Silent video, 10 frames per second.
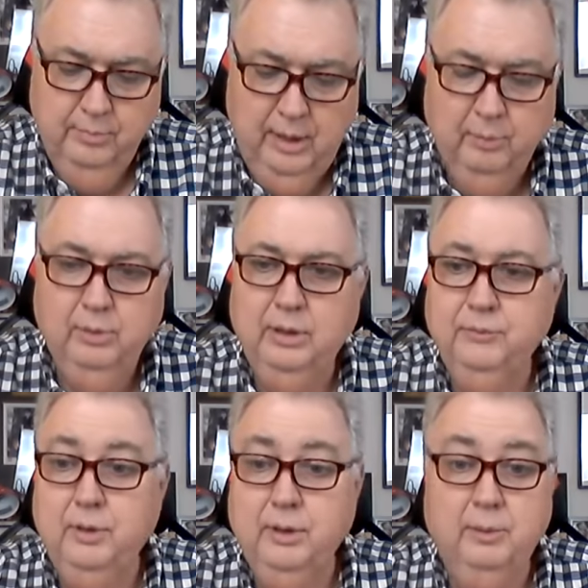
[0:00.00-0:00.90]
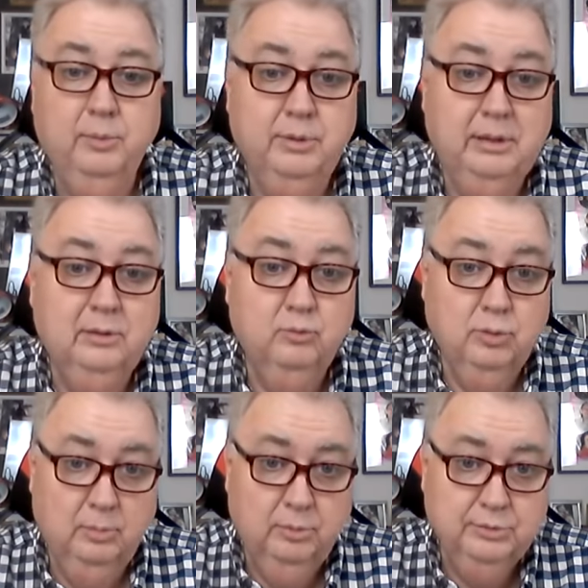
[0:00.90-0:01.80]
I really thought I would get in
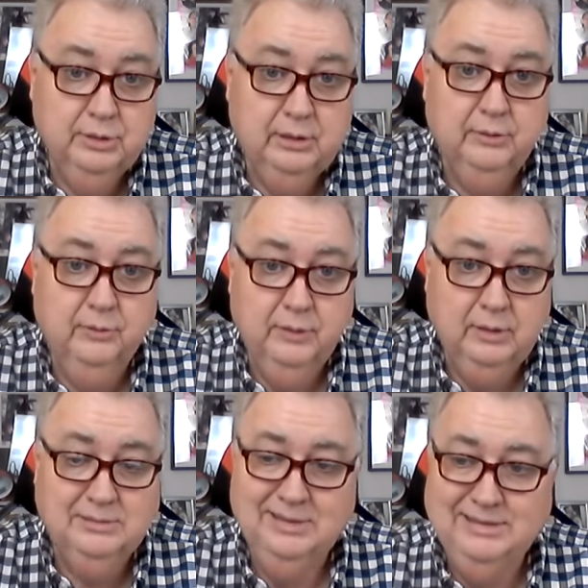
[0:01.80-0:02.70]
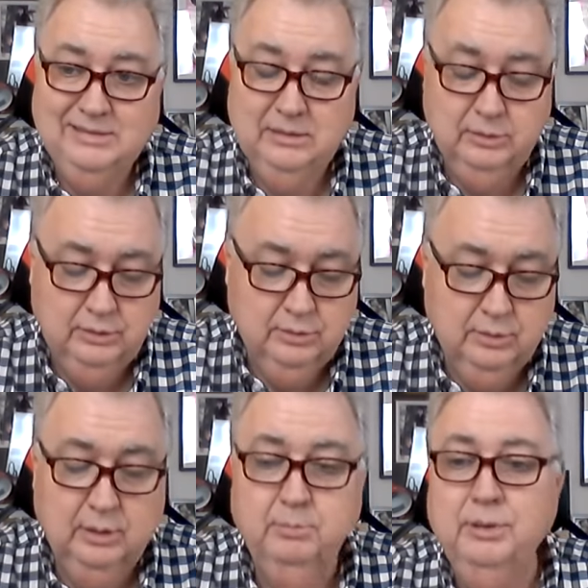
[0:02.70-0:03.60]
trouble saying the things that I said
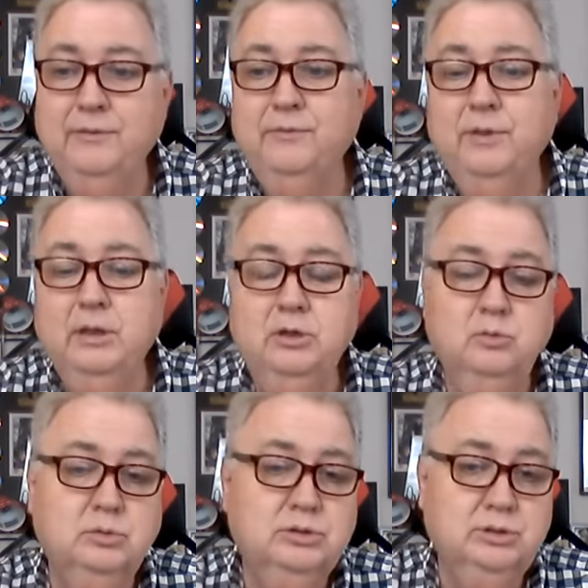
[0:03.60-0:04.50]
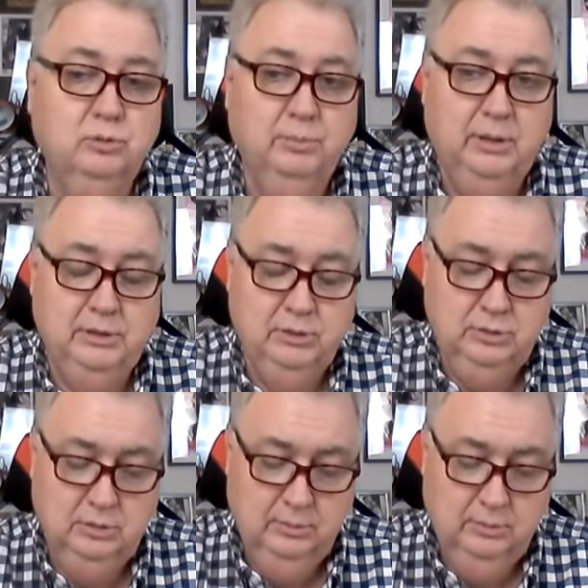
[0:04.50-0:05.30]
yesterday, but thank you so much.